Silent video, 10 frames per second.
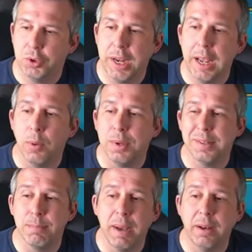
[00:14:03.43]
Geo
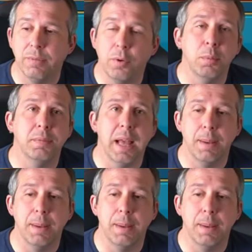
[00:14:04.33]
is the main form of